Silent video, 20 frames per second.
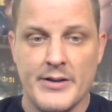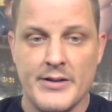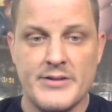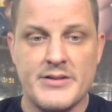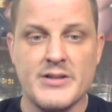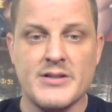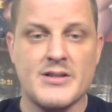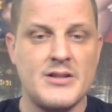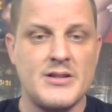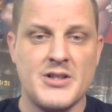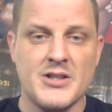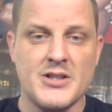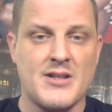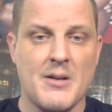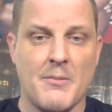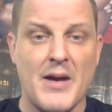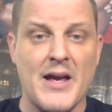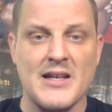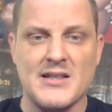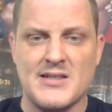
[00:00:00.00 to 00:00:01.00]
It's
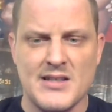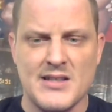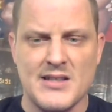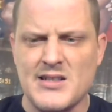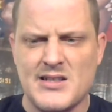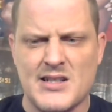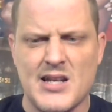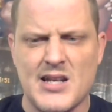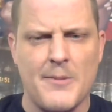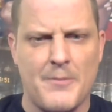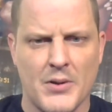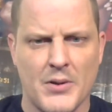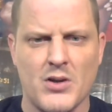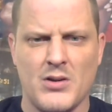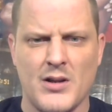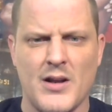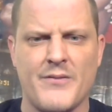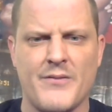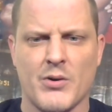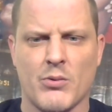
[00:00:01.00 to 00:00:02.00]
just a mess, and it's
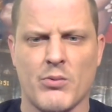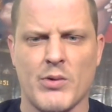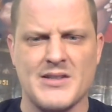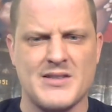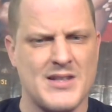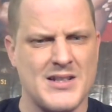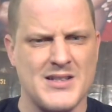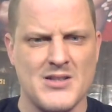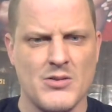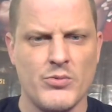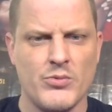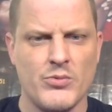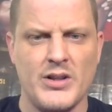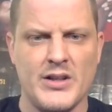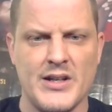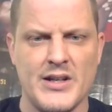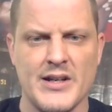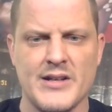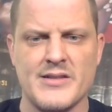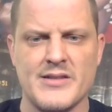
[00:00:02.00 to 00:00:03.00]
typical of the Redskins. It
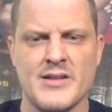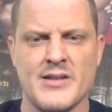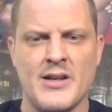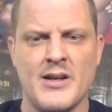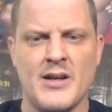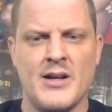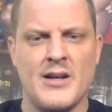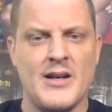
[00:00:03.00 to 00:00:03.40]
really is.